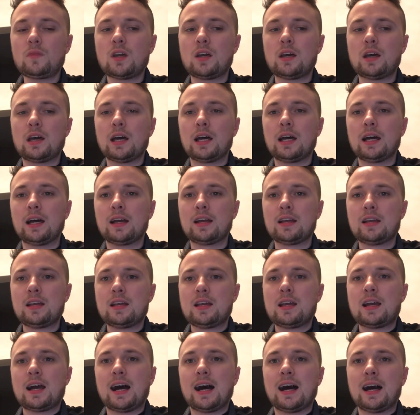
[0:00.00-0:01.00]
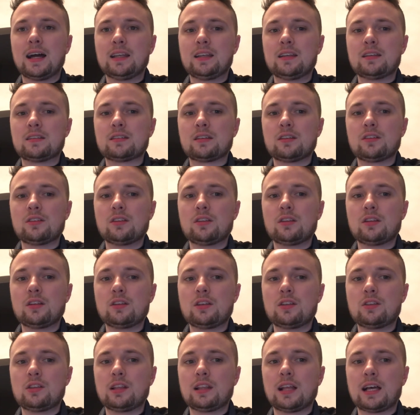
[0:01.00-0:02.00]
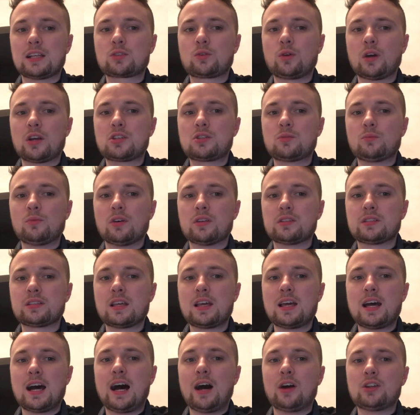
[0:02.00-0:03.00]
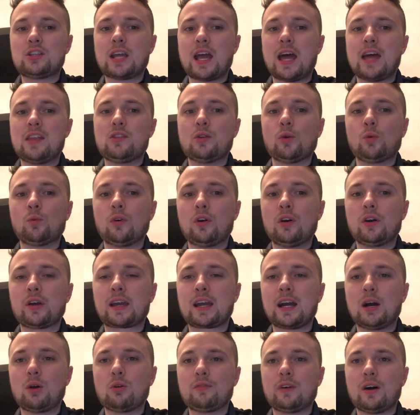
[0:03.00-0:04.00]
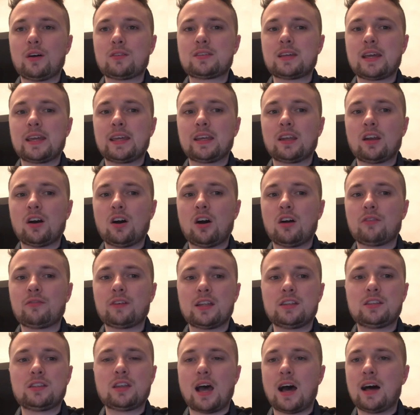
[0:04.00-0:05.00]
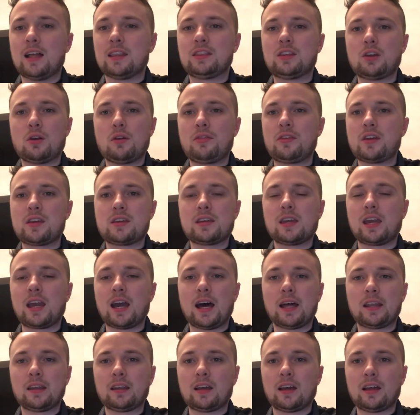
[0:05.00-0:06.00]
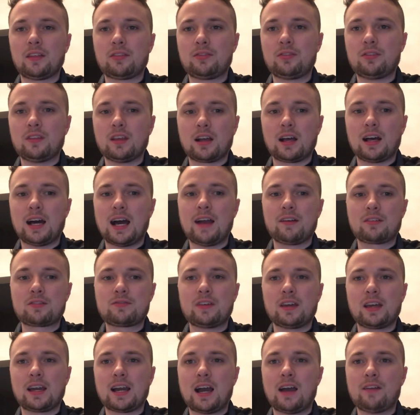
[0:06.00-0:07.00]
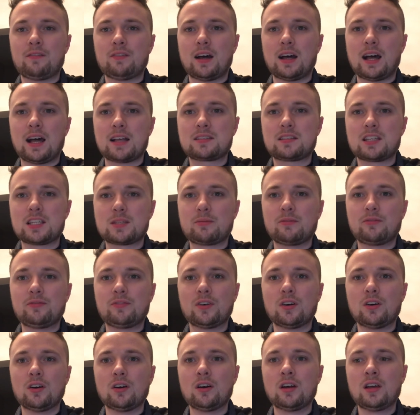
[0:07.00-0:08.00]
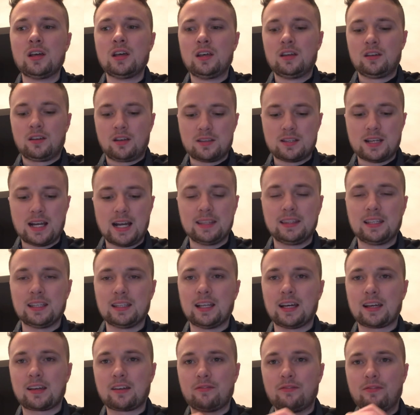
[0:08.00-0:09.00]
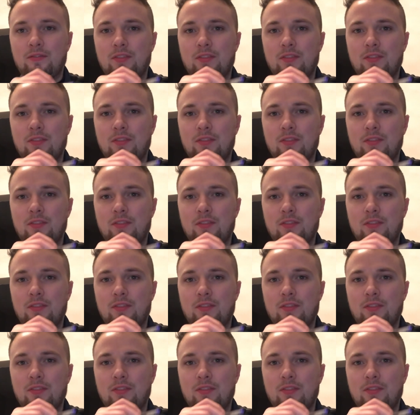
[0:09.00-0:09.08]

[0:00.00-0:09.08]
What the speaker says: And the last question was, how do you end the workout without taking it off? I don't think you can. I think I've asked this before, because I did an